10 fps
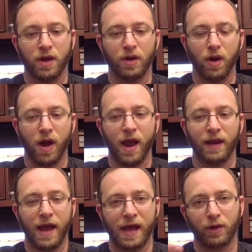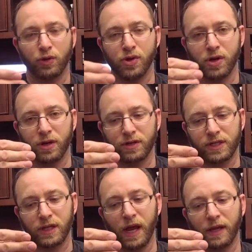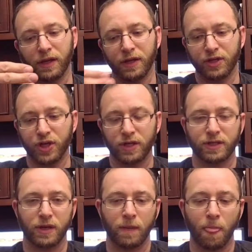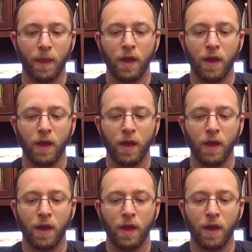you know, any angle you can slightly adjust it.